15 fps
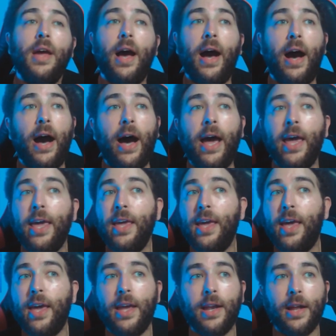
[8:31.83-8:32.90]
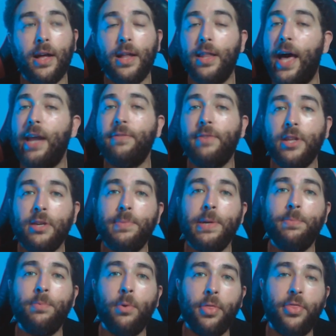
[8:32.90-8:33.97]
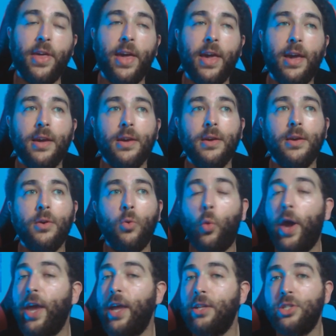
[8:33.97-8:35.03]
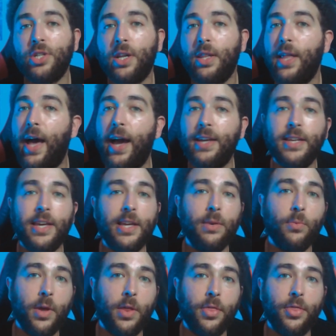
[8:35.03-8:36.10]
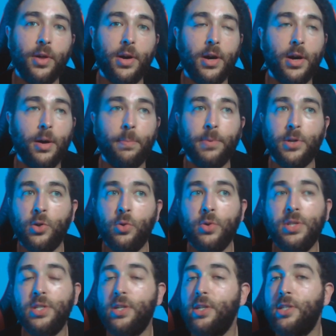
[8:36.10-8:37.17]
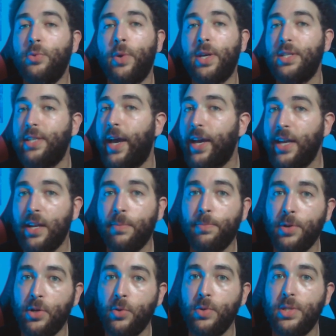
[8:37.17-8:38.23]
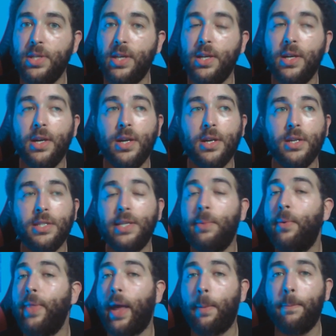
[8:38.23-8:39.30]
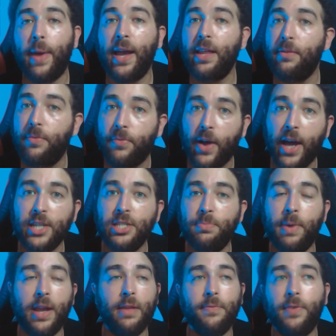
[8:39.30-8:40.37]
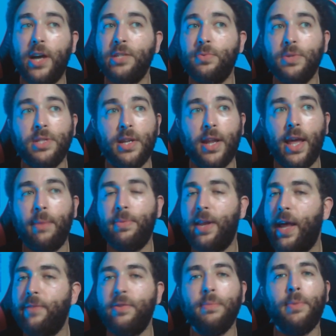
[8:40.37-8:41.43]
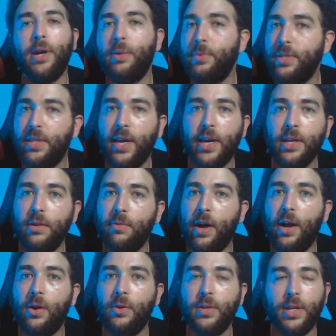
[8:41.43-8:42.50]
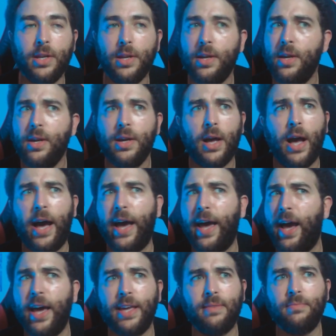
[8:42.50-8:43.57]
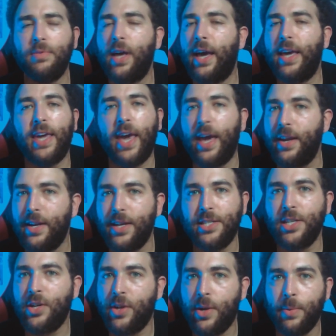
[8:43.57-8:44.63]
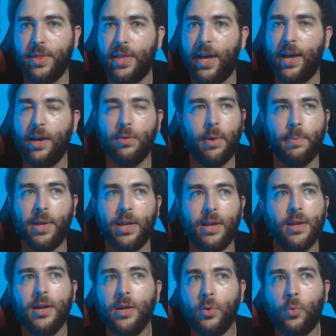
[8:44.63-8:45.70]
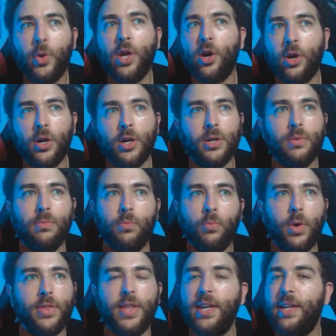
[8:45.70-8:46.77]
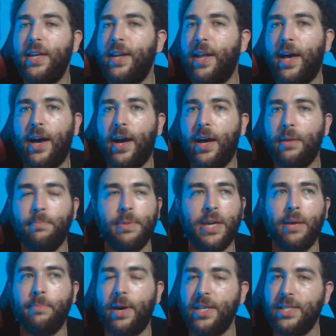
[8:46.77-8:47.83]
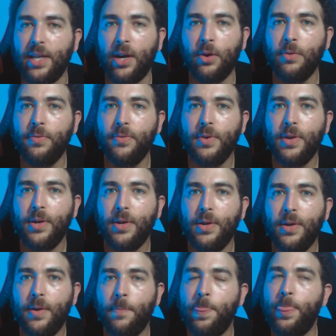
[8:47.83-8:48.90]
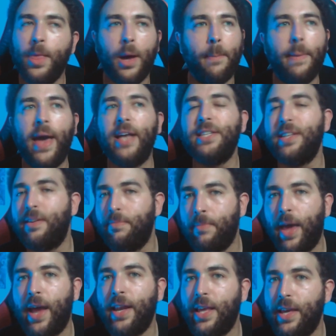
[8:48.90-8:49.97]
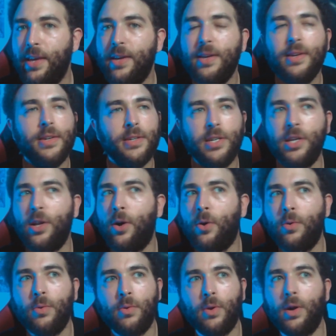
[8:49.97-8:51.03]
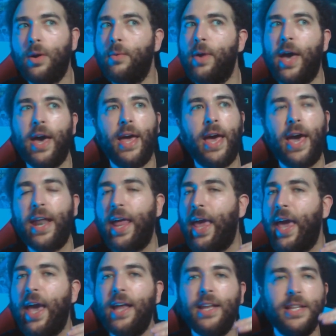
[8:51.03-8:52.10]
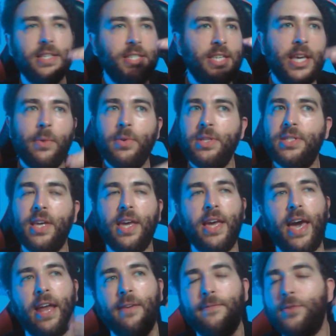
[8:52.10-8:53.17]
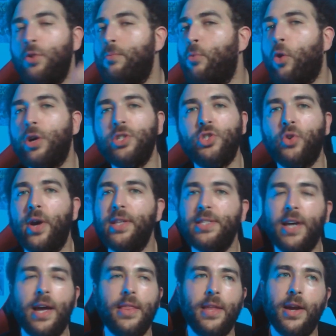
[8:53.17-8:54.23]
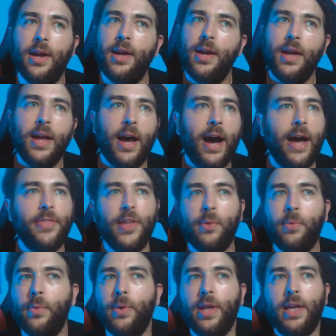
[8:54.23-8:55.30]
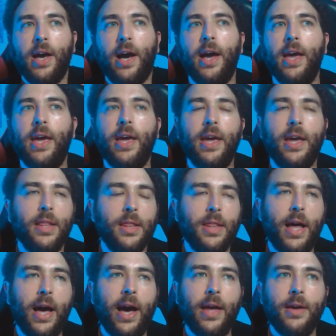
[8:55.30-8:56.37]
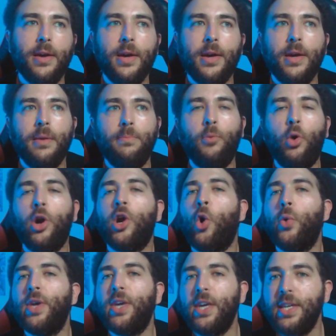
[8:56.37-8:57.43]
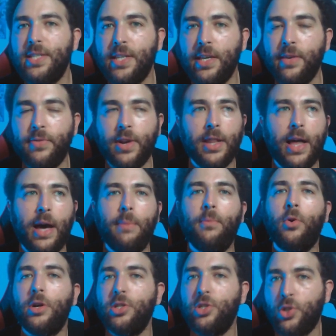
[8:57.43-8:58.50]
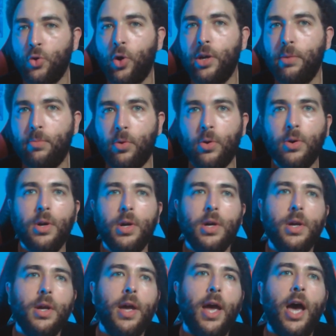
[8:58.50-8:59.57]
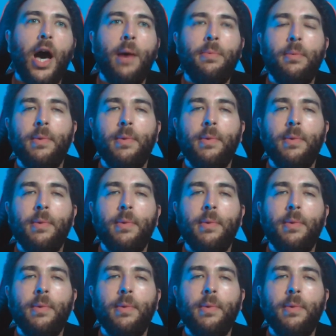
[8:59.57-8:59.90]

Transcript: I and a lot of other people think Wayne should have locked in with a producer to executive produce it. Someone like Mannie Fresh. Mannie Fresh was the name that everybody was kicking around, and I can't disagree with that. I mean, we heard what they did on Being Myself. Imagine if Mannie, you know, had a hand in sequencing, had a few more joints on there. I think we would have got a lot more cohesive and a lot more enjoyable album